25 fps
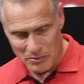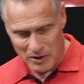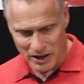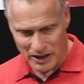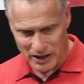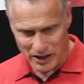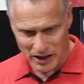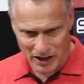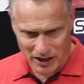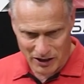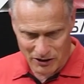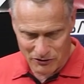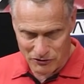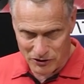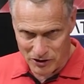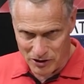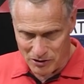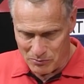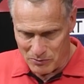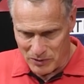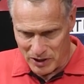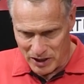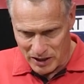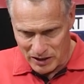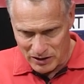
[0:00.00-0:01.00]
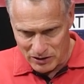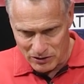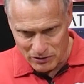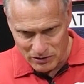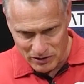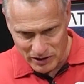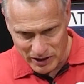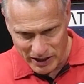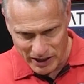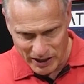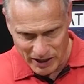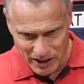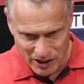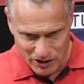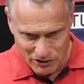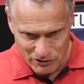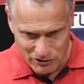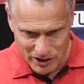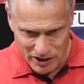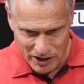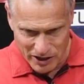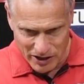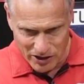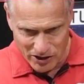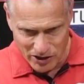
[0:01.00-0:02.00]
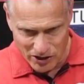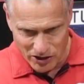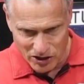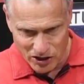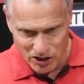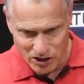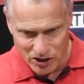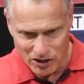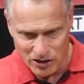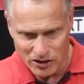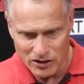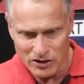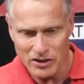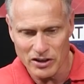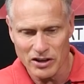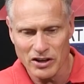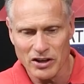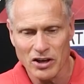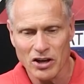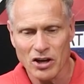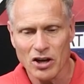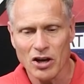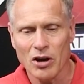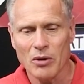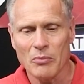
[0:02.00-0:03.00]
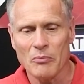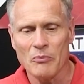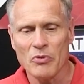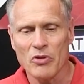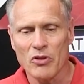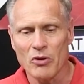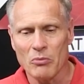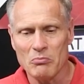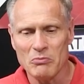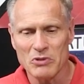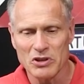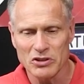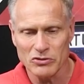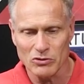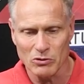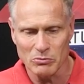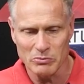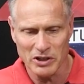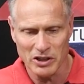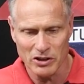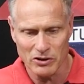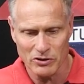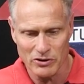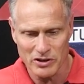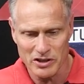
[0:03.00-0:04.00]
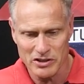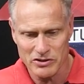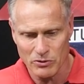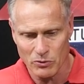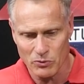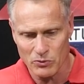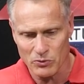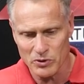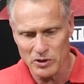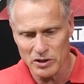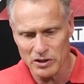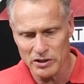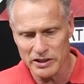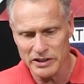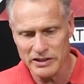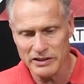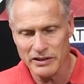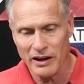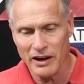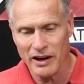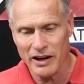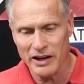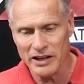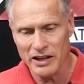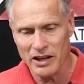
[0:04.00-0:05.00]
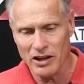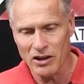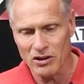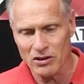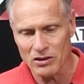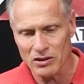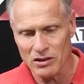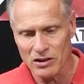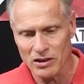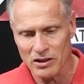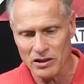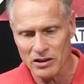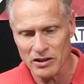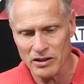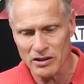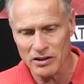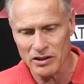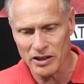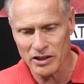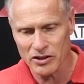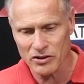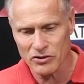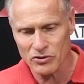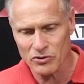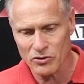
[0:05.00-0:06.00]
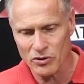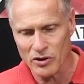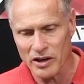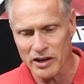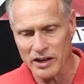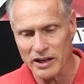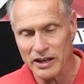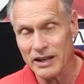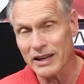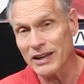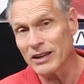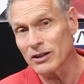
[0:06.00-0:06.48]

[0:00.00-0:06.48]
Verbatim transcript: I have in my little hand right here um, the missile meter. It's a really tiny electronic